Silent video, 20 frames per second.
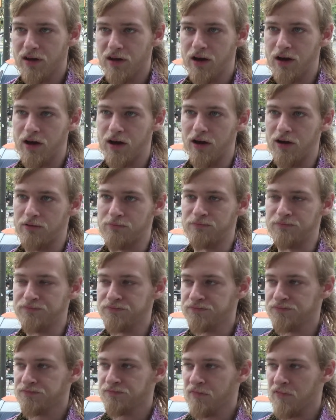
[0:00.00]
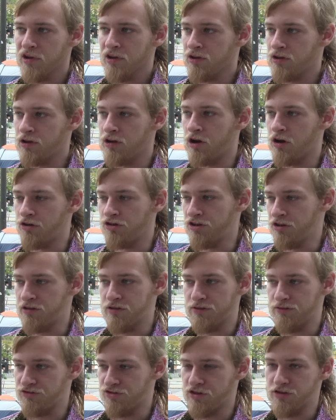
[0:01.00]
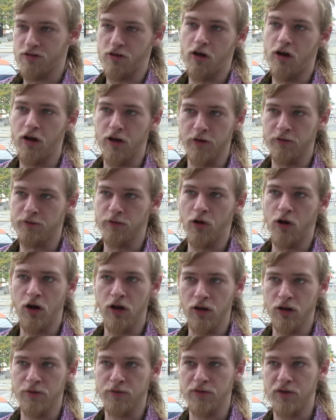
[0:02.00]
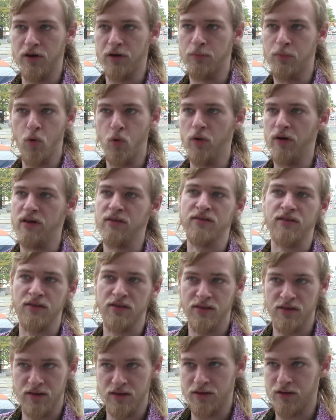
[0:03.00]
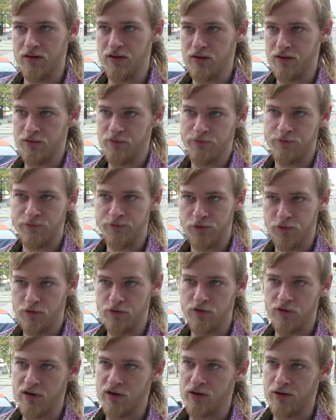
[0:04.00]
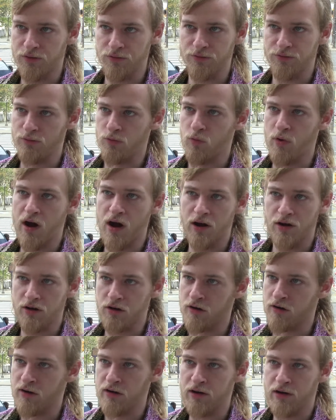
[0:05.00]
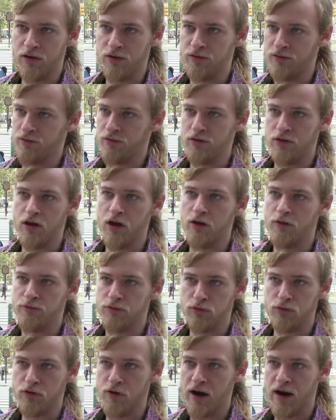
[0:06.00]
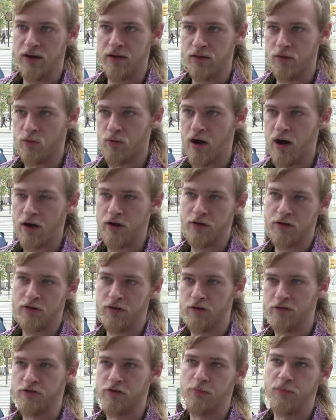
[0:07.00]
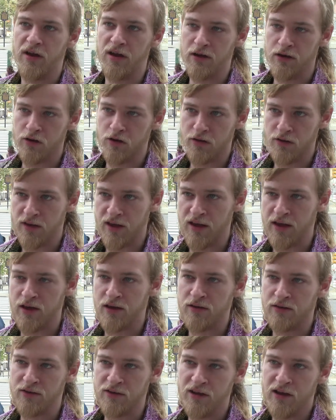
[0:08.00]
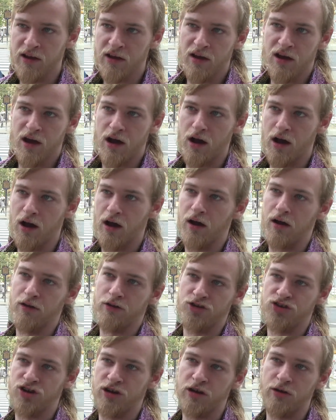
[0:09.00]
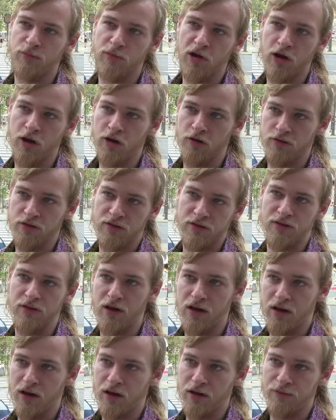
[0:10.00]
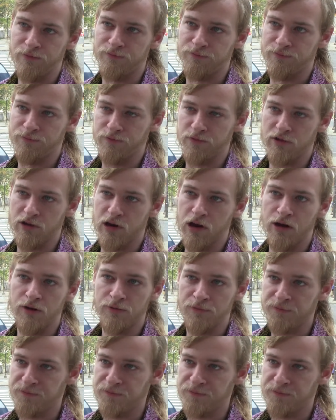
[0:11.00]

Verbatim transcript: Um, you know, just just all of all of the poisons in the food and water, and you know, fluoride in the water kills your pineal gland. Uh, GMOs, uh, you know,